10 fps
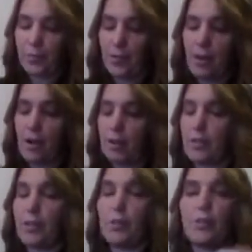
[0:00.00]
are
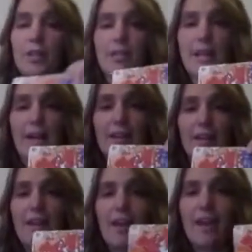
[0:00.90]
the Doodle a Day
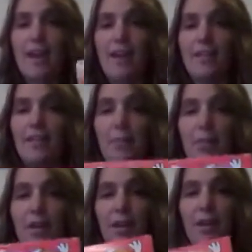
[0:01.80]
and then the
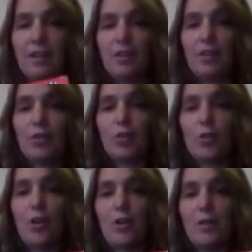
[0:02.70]
big
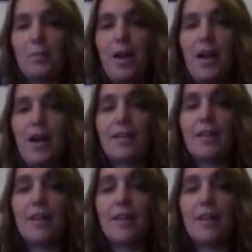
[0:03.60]
drawing pad.